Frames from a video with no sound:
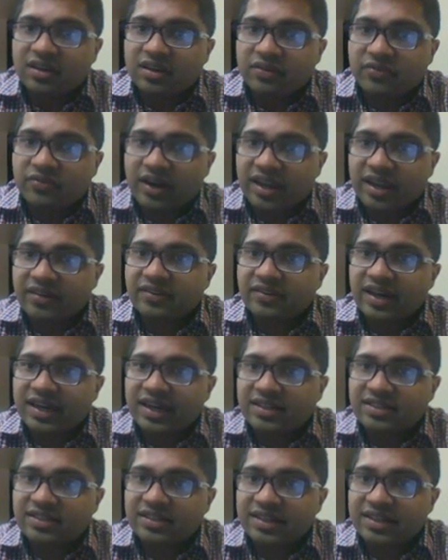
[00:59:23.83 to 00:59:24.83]
5
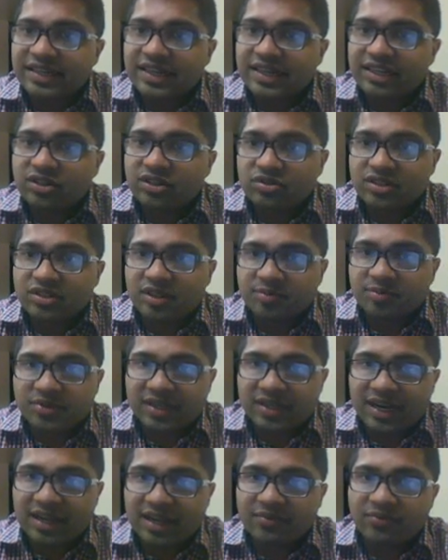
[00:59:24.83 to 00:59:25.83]
rights needed to
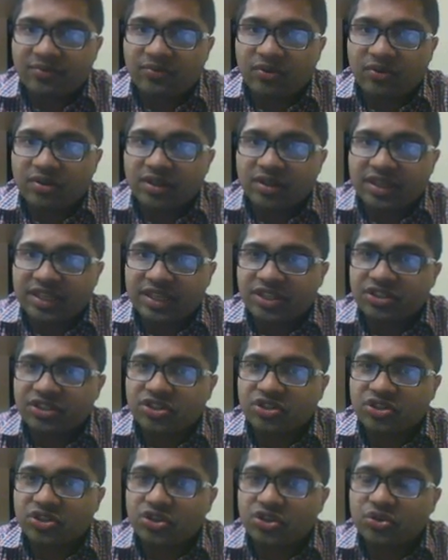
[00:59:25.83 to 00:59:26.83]
subscribe for
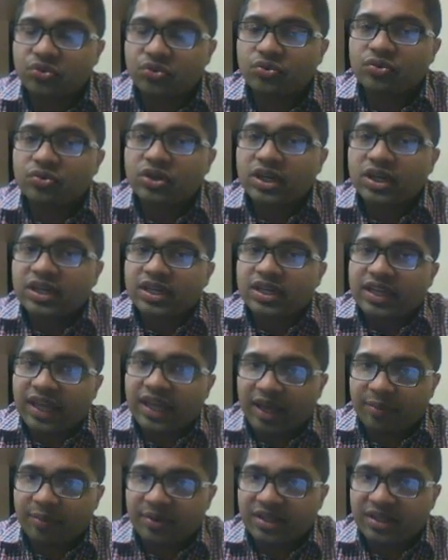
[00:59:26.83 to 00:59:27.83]
each new
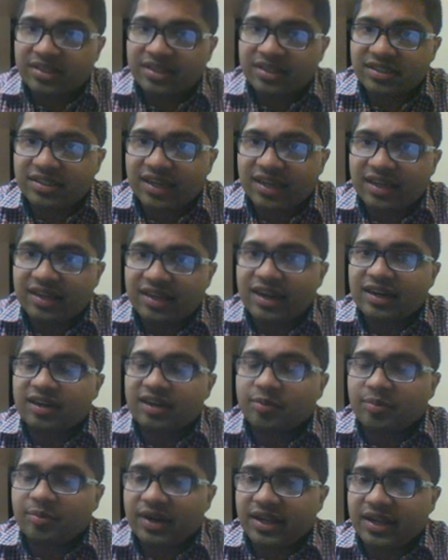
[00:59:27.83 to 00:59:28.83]
ABC share at
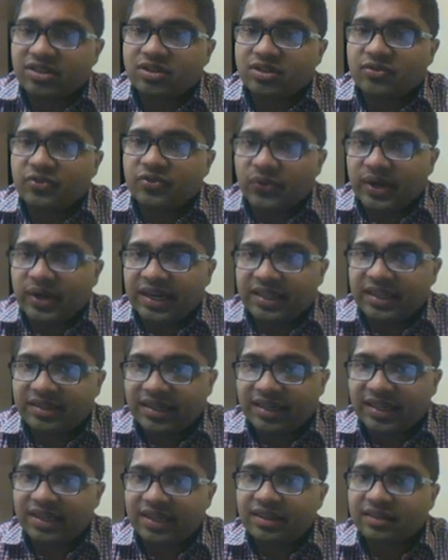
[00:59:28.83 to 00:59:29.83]
a price of
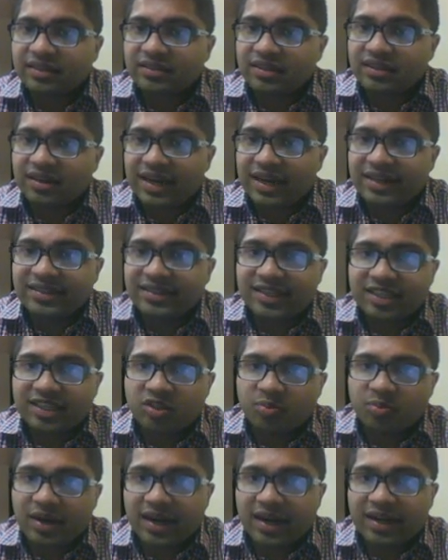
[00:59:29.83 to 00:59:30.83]
23. The rights
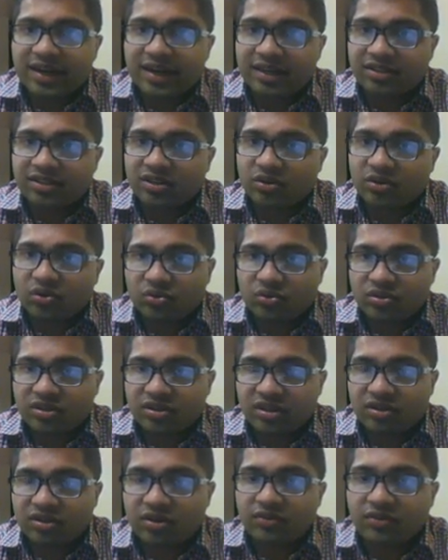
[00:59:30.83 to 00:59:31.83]
expired at the
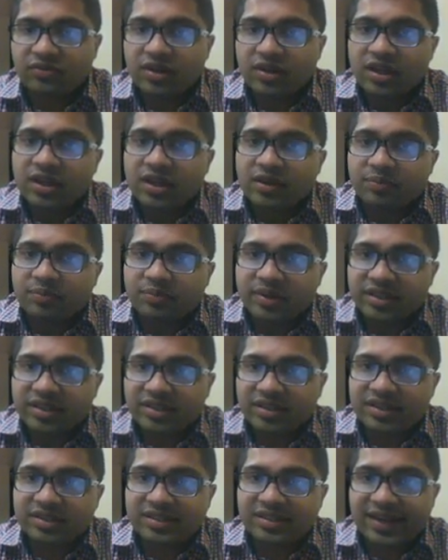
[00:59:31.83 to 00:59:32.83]
closure of
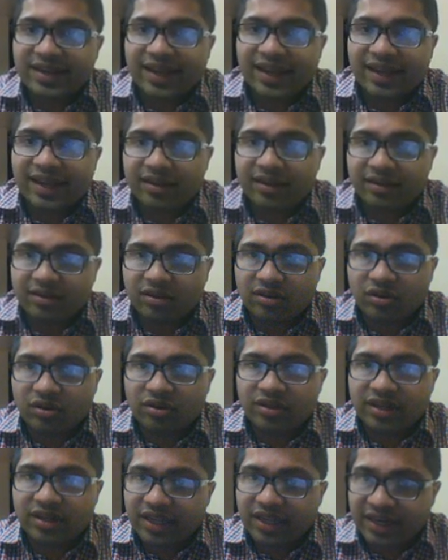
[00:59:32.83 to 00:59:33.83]
business day
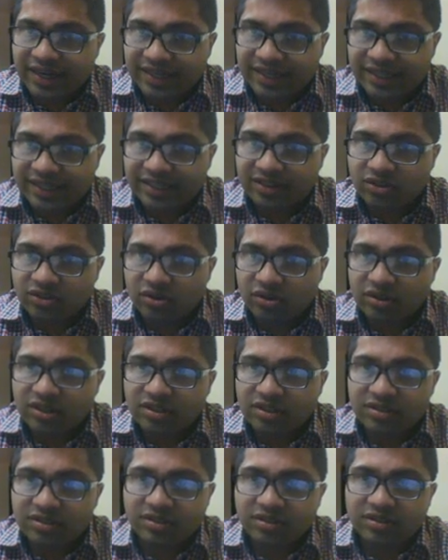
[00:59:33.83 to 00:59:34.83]
on 18th
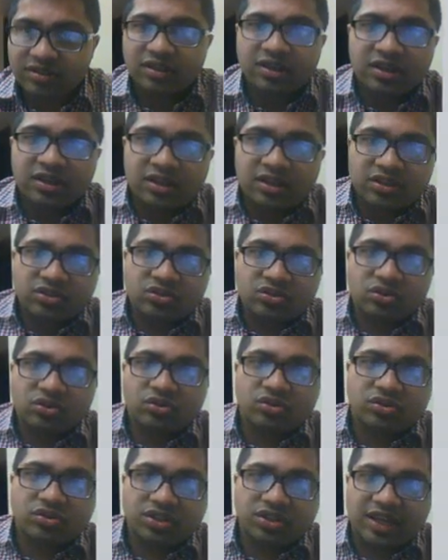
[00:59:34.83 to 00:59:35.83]
August.
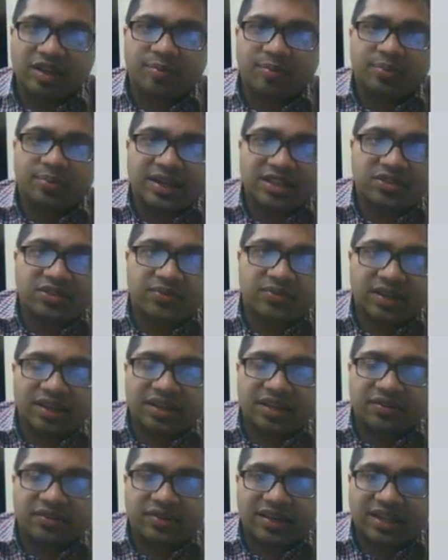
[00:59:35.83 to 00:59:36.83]
So share price were
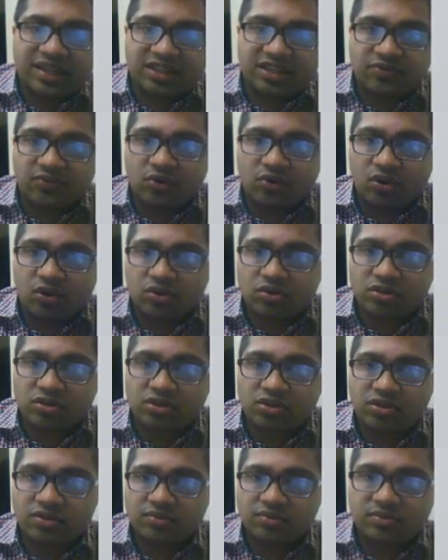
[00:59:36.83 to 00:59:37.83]
given as
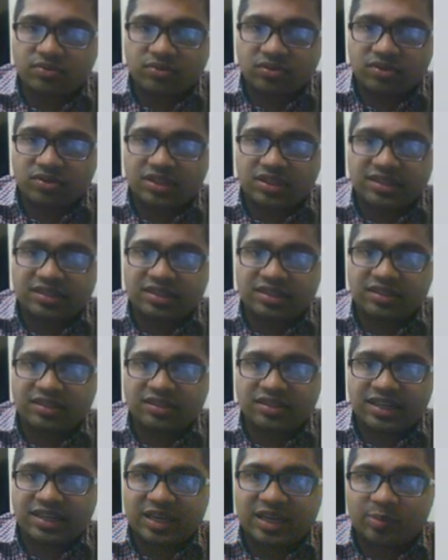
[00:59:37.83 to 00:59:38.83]
follows. So these are the
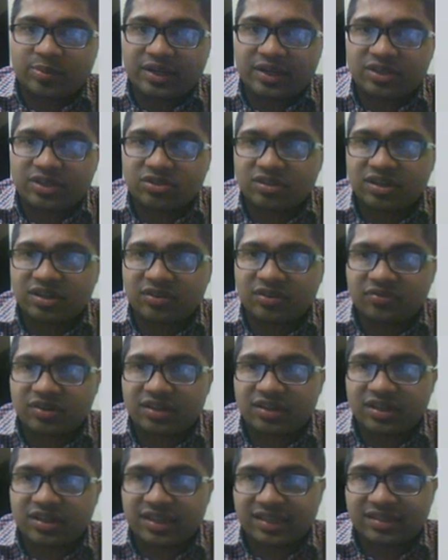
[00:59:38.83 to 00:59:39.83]
share price on
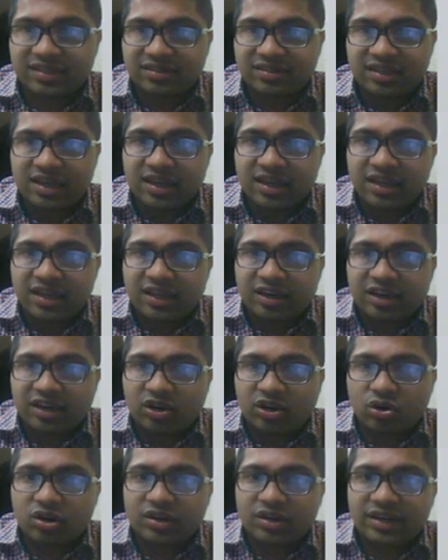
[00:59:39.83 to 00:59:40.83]
different dates.
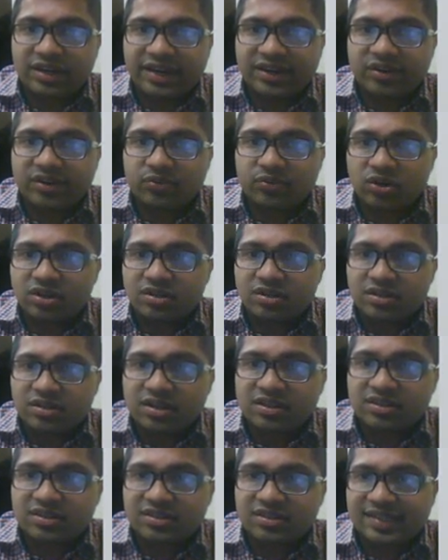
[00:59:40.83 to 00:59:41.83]
Record date was
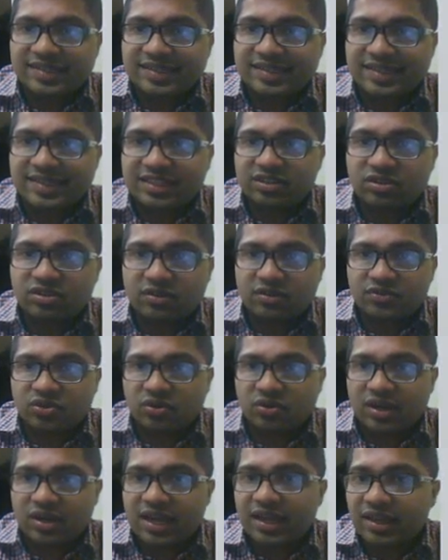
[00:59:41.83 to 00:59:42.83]
16th of
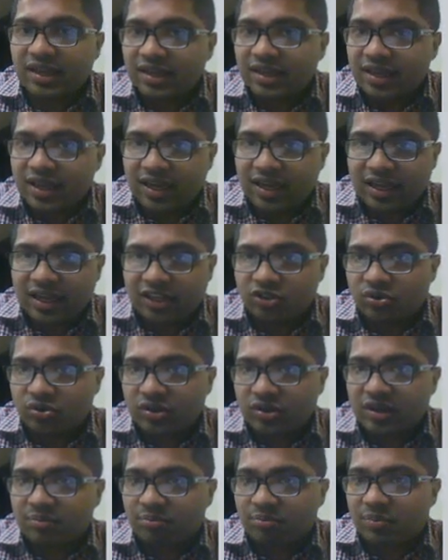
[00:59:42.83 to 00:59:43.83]
July and you
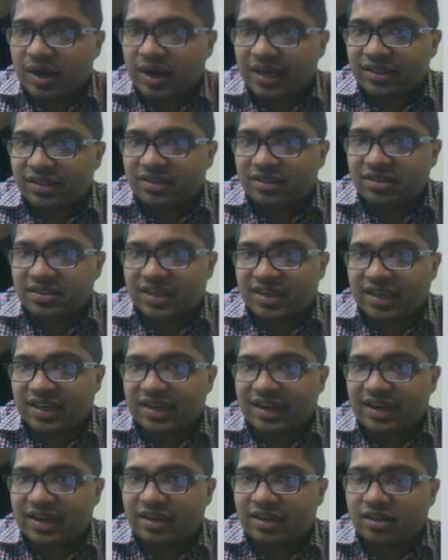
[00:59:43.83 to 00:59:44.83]
can buy the
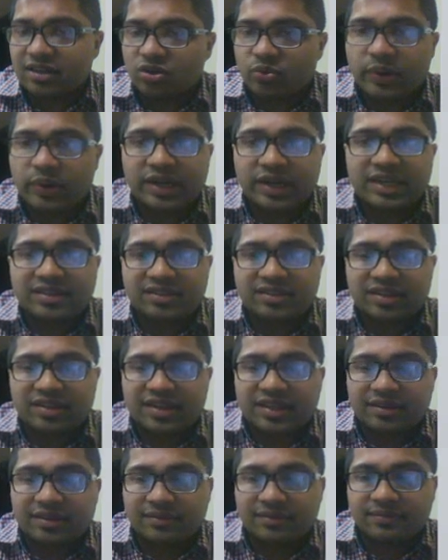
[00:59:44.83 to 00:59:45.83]
share at
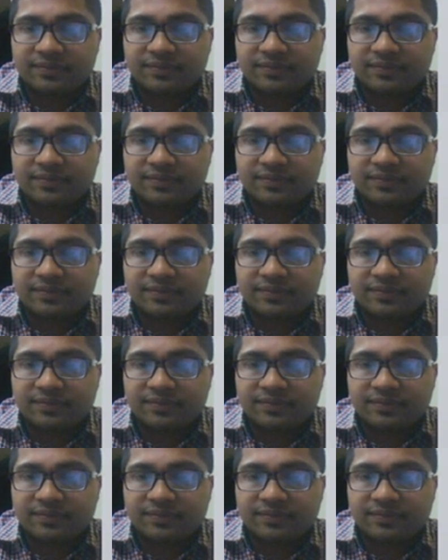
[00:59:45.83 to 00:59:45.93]
23.